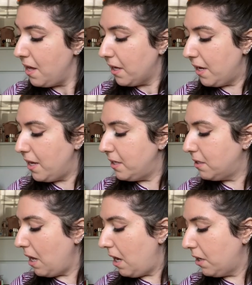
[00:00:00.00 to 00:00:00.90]

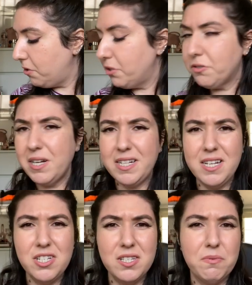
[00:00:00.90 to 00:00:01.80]
Because uh, Goose Creek
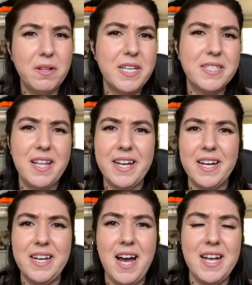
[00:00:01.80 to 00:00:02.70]
did just release like
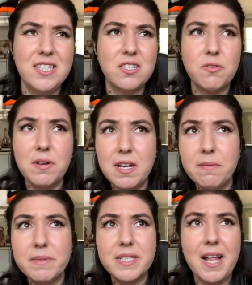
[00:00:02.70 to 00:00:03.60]
an ice
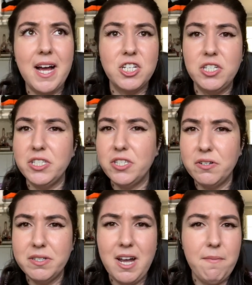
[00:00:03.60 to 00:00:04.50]
cream slash
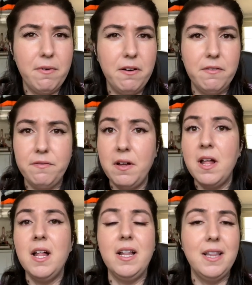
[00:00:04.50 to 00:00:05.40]
dessert type of
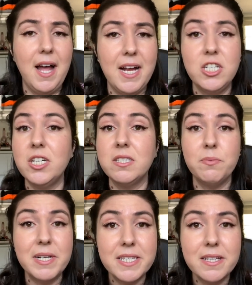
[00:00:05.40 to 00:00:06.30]
line just
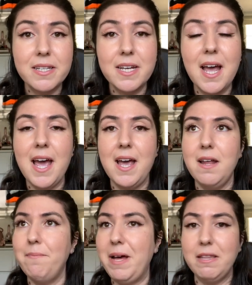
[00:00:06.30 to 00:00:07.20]
recently,
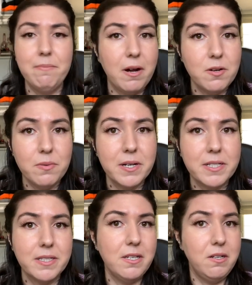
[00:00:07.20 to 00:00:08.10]
and Bath and Body
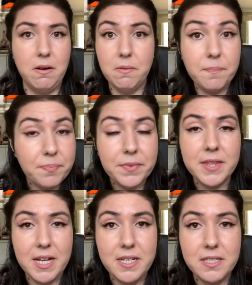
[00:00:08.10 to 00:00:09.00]
Works, you know,
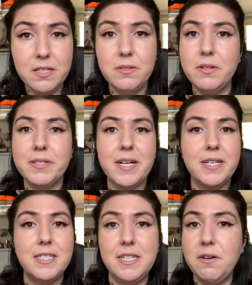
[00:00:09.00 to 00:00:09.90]
they did too. There's like
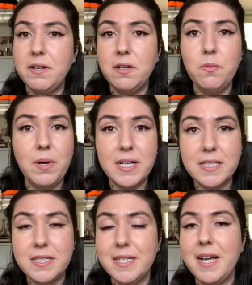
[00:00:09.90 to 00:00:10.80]
the cereal
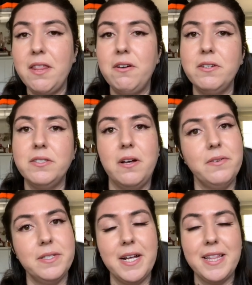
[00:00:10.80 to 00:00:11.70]
ones together, so I
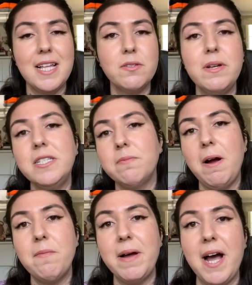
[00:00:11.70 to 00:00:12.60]
was like, that's what
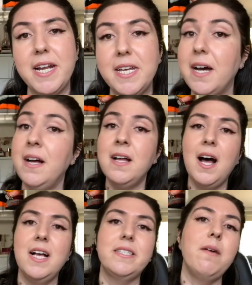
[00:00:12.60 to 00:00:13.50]
inspired my idea.
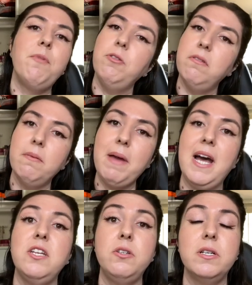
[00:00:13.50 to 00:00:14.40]
I saw both of them
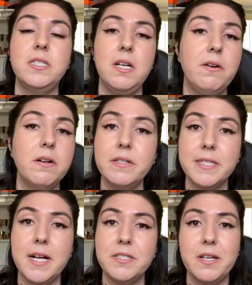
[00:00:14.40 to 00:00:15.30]
had cereals
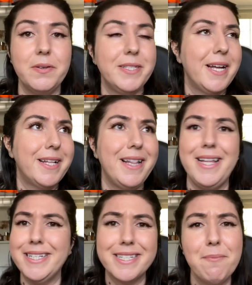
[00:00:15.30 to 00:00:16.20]
out, so I was like,
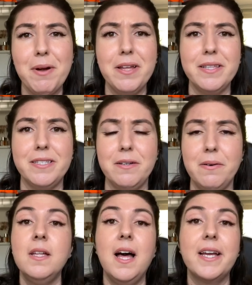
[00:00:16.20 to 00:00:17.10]
let's compare the
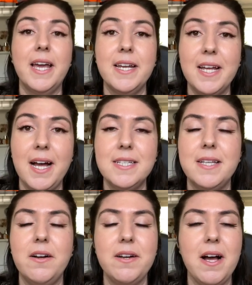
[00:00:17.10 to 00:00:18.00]
two. Again, guys,
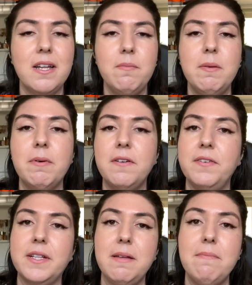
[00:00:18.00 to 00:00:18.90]
they're not going to be
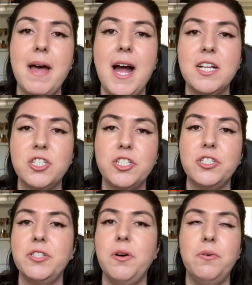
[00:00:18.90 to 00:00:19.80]
perfectly matched,
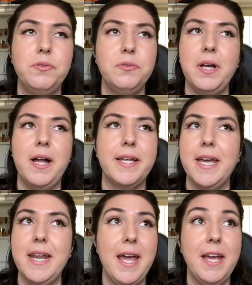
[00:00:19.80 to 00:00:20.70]
so do not
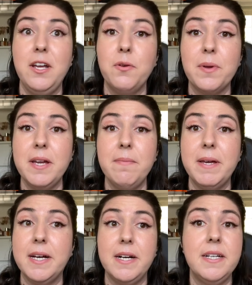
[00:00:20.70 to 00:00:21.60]
get angry
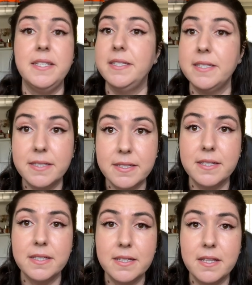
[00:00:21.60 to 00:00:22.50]
because
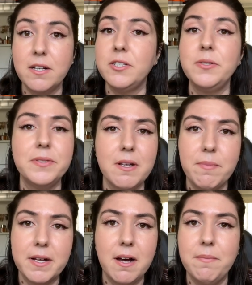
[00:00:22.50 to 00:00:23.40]
they're two
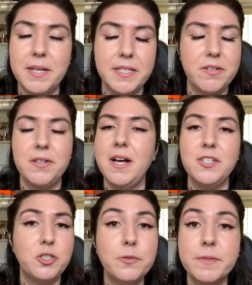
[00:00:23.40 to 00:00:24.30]
separate companies. They're
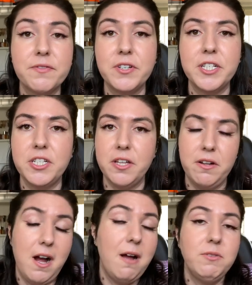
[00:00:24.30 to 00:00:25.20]
not dupes for each
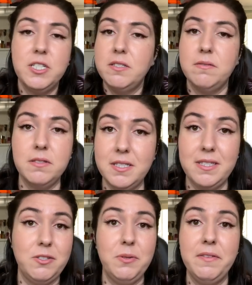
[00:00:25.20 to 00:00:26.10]
other. I'm
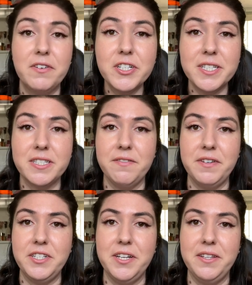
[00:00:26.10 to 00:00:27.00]
just doing verses of
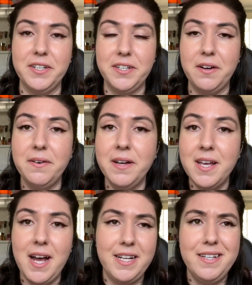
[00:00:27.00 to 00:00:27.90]
each other, you know?
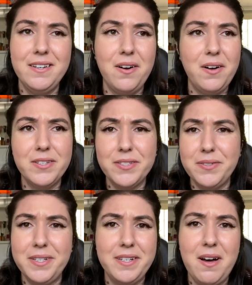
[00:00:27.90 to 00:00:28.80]
I didn't also
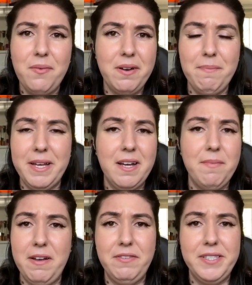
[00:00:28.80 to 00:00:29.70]
did not want to pick up
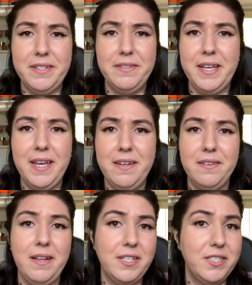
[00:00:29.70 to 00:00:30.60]
every single
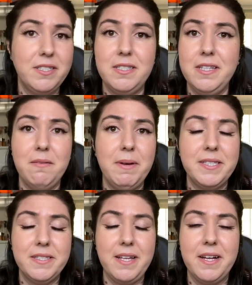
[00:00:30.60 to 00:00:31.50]
candle. I just did the
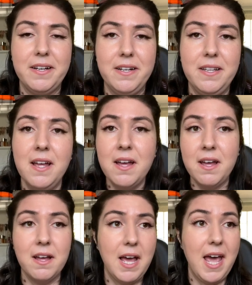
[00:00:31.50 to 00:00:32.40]
best that I could
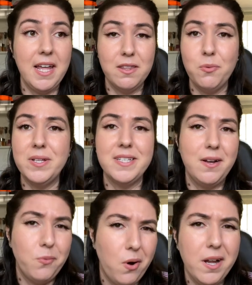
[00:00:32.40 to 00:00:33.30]
and the ones
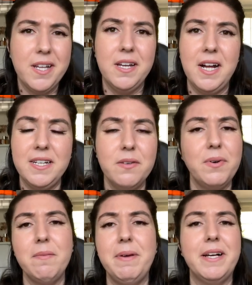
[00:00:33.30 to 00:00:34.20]
I wanted. I didn't
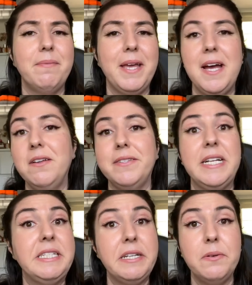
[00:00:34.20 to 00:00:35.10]
want to pick up candles
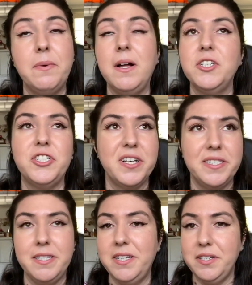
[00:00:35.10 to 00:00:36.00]
I didn't want
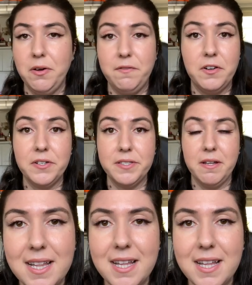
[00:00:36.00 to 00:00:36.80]
just to, you know, verse them.